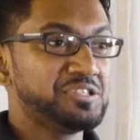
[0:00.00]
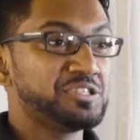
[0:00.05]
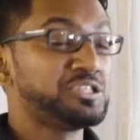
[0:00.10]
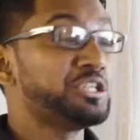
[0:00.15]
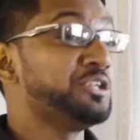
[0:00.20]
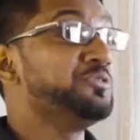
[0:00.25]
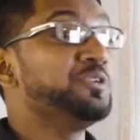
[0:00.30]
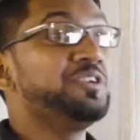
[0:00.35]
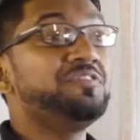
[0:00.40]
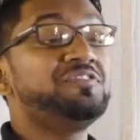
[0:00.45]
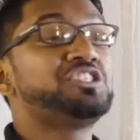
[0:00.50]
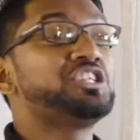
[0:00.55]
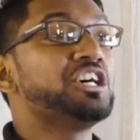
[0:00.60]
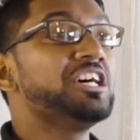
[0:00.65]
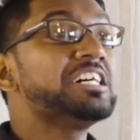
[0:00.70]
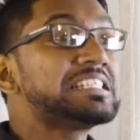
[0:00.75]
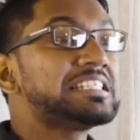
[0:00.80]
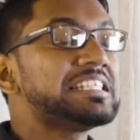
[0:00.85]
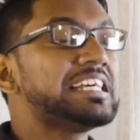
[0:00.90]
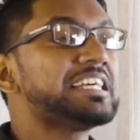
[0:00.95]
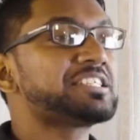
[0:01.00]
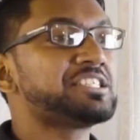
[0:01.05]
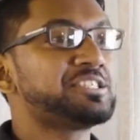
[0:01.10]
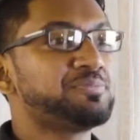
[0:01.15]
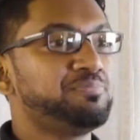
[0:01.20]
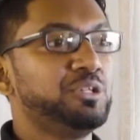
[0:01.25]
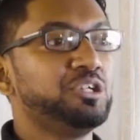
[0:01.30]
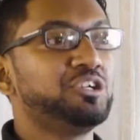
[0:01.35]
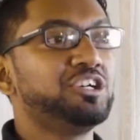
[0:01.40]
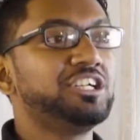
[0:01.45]
So we've just
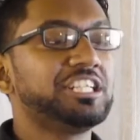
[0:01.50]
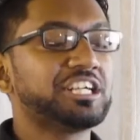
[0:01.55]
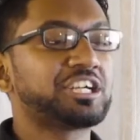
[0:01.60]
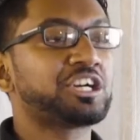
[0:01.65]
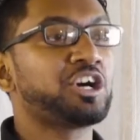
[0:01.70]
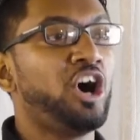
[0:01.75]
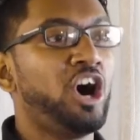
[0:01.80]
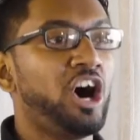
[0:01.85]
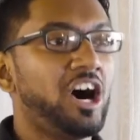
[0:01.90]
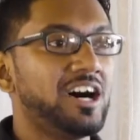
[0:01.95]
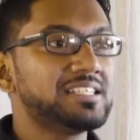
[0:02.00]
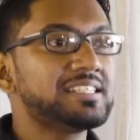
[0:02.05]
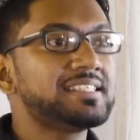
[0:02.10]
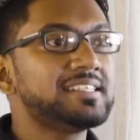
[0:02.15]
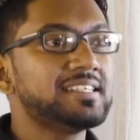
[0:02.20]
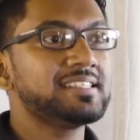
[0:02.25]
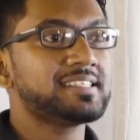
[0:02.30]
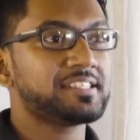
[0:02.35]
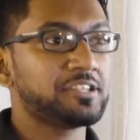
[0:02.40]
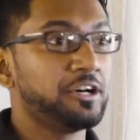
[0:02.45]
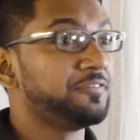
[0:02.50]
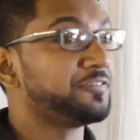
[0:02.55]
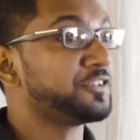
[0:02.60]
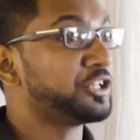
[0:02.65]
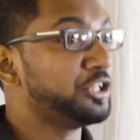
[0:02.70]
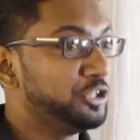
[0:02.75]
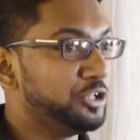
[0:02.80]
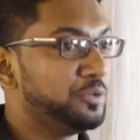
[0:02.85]
explored the causes of